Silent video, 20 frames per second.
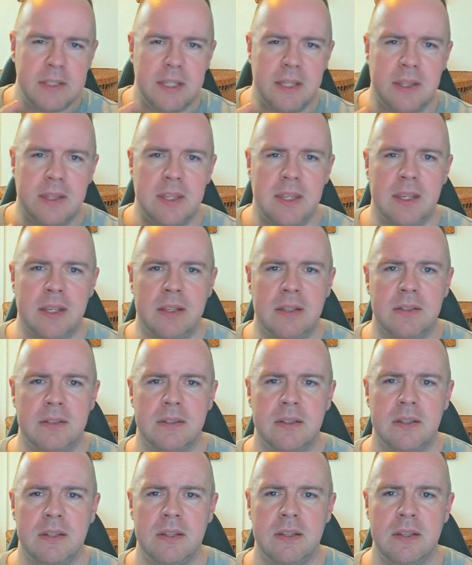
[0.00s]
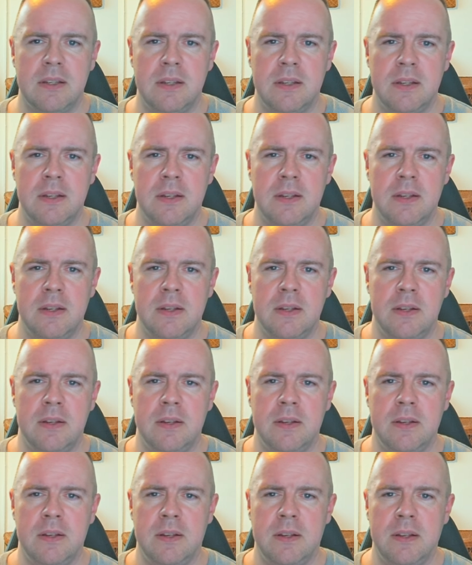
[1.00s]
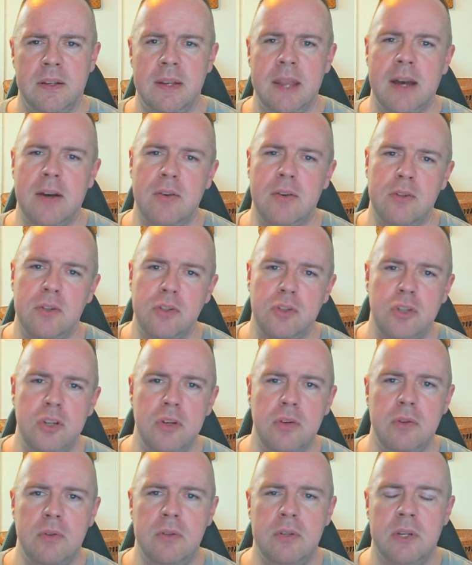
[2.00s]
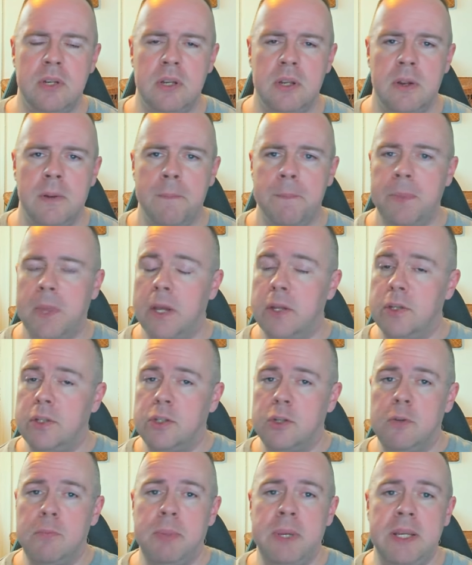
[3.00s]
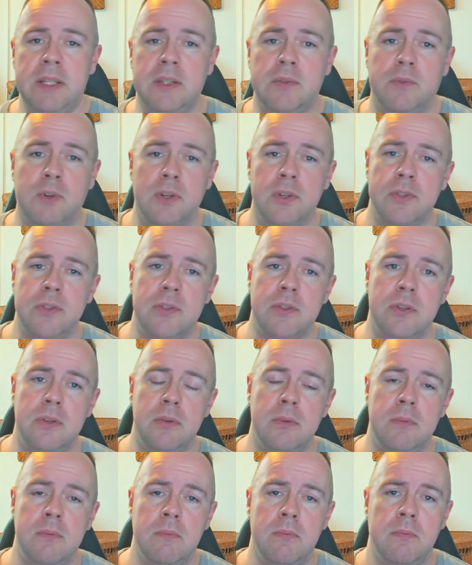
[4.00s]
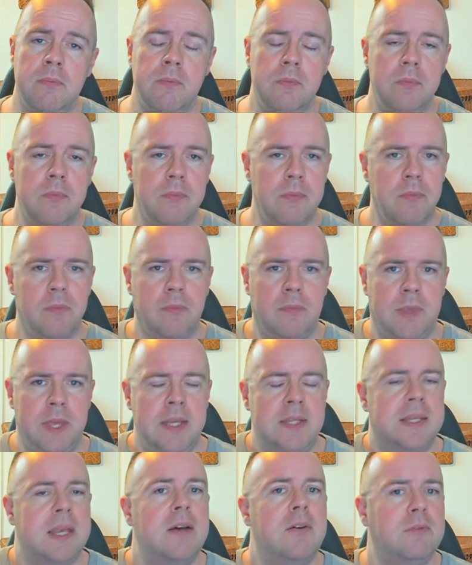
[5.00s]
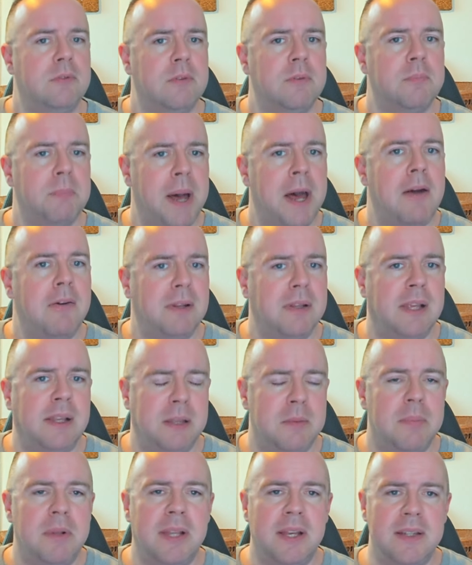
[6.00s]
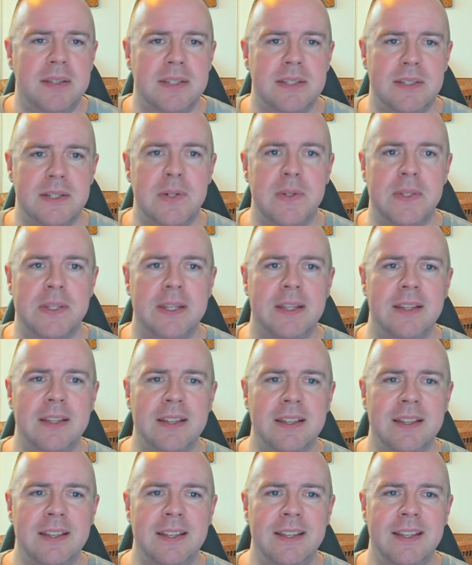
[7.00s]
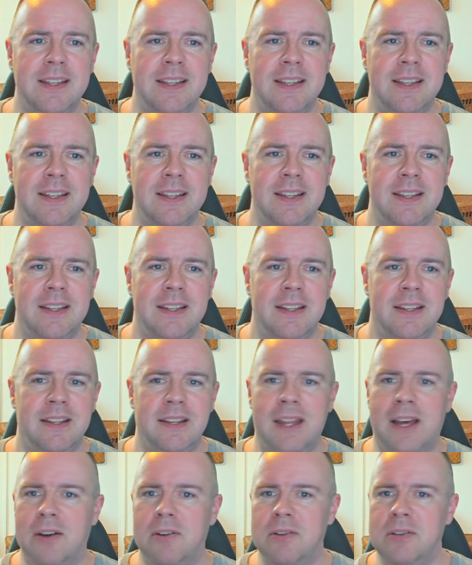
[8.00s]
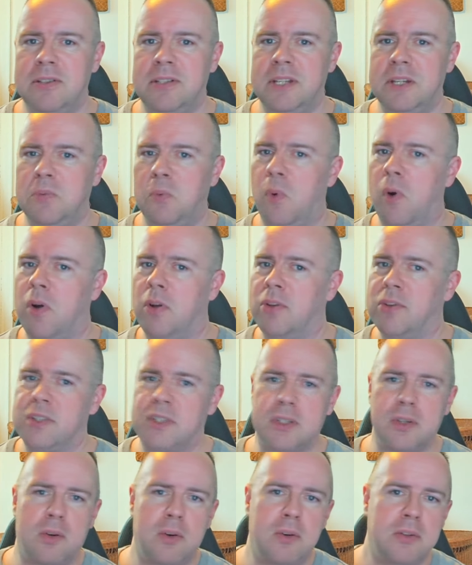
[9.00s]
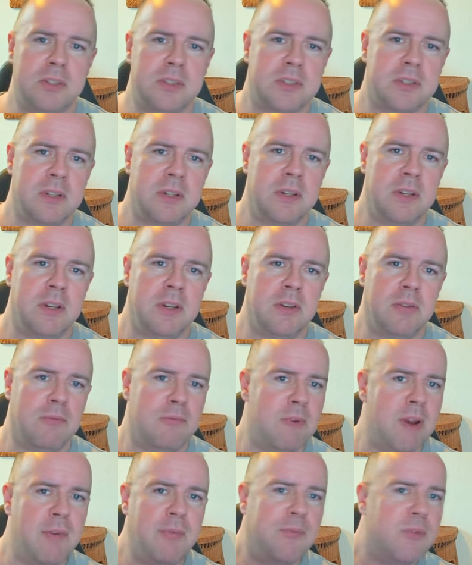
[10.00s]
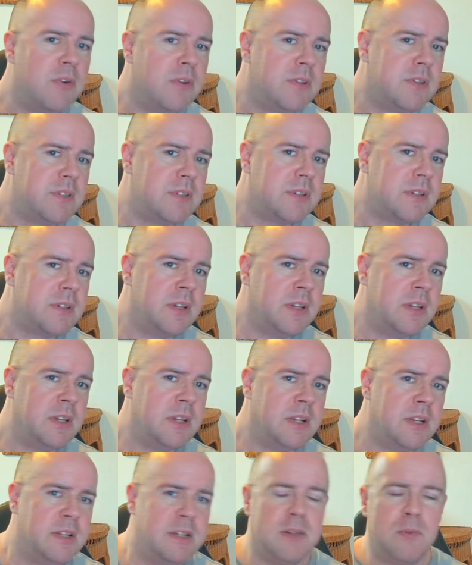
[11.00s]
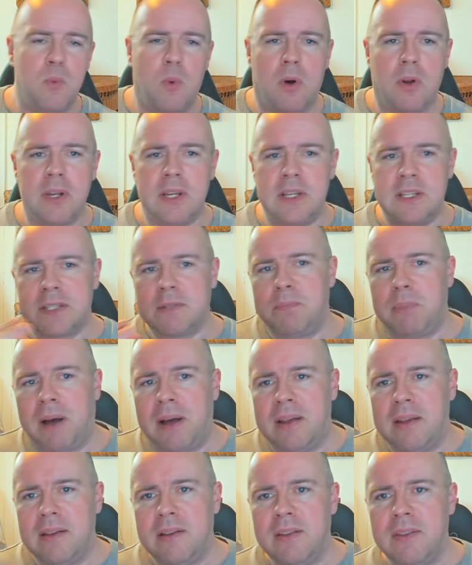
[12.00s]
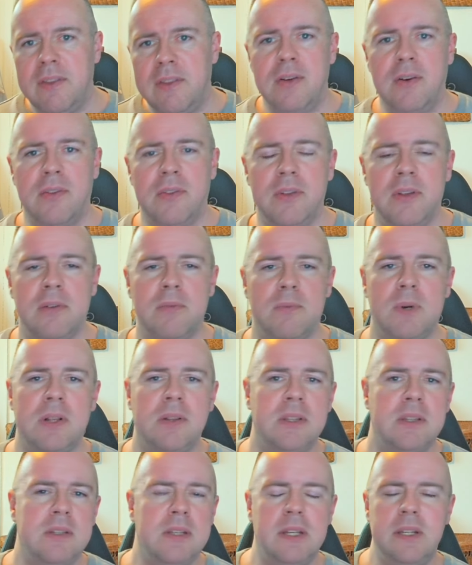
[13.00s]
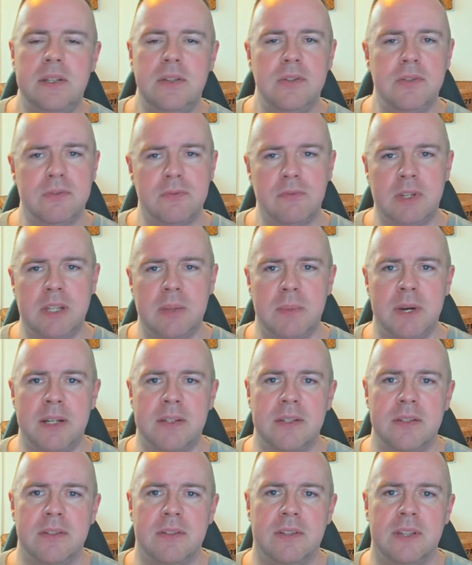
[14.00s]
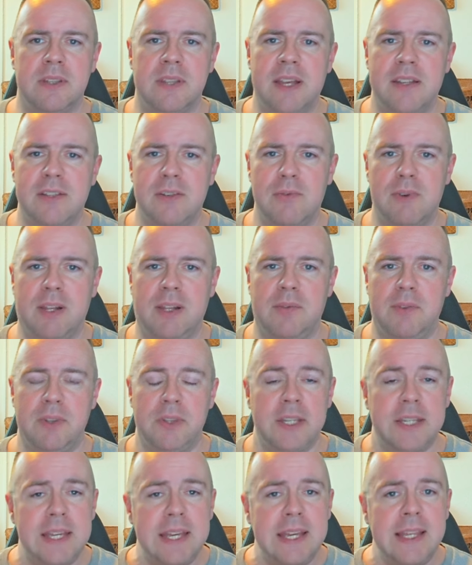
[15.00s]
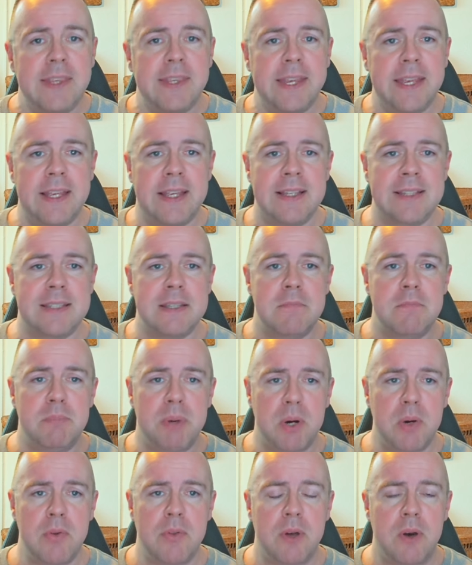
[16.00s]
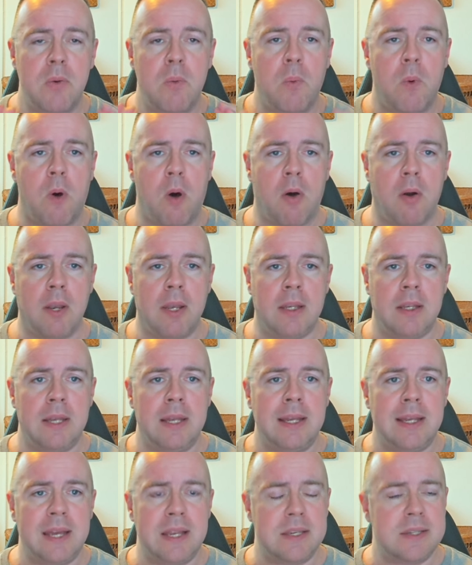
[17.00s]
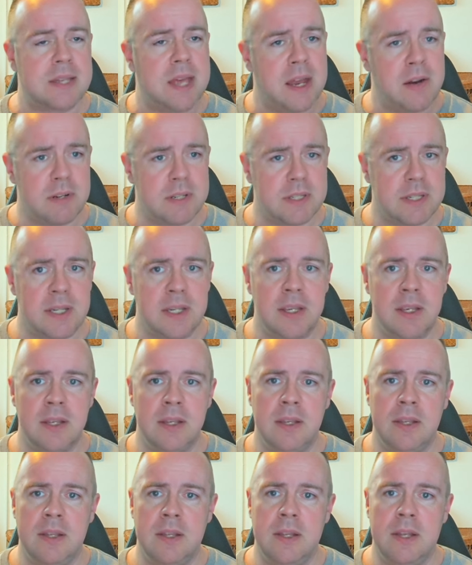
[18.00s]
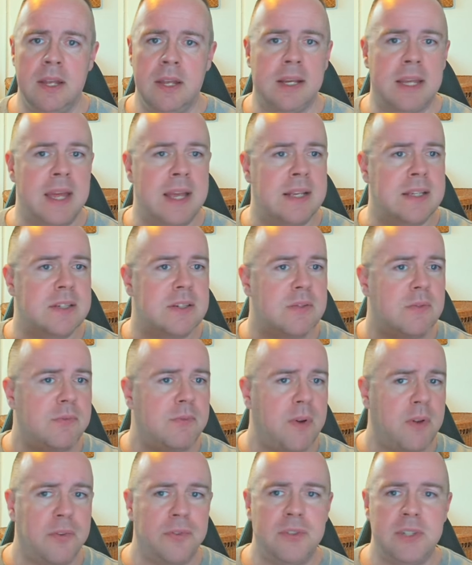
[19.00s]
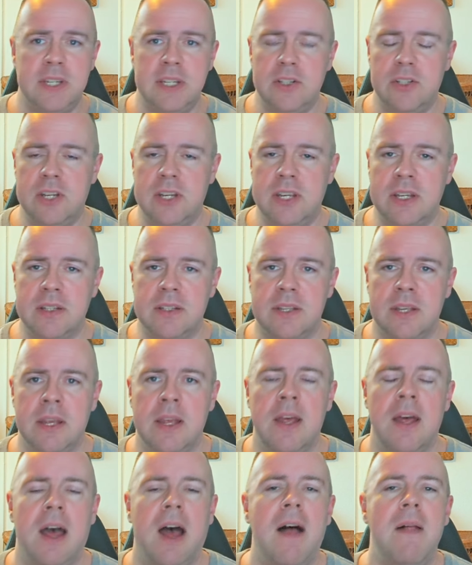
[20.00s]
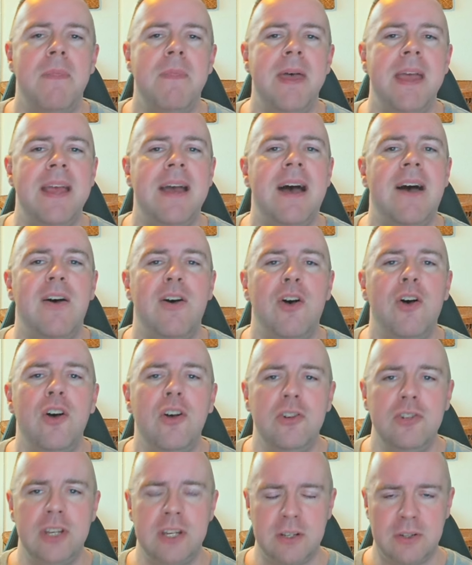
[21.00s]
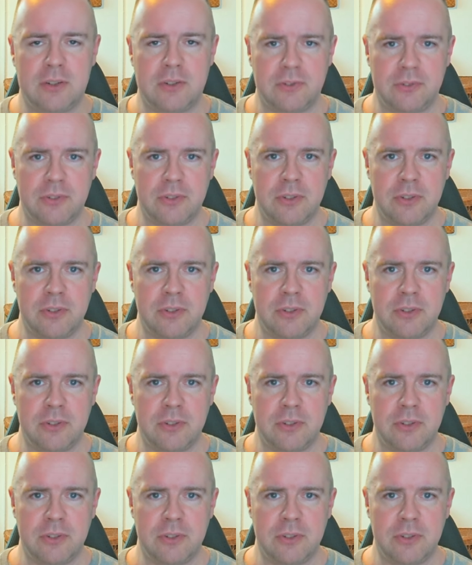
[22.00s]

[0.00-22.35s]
things. Now, Jude and 2 Peter verse 2, they sound parallel in places, don't they? Now, did one source reference? Did one inspire the other? Well, it doesn't really matter, does it? That's irrelevant. The key thing is that both are warning against heresy, against false teachings, and they are urging us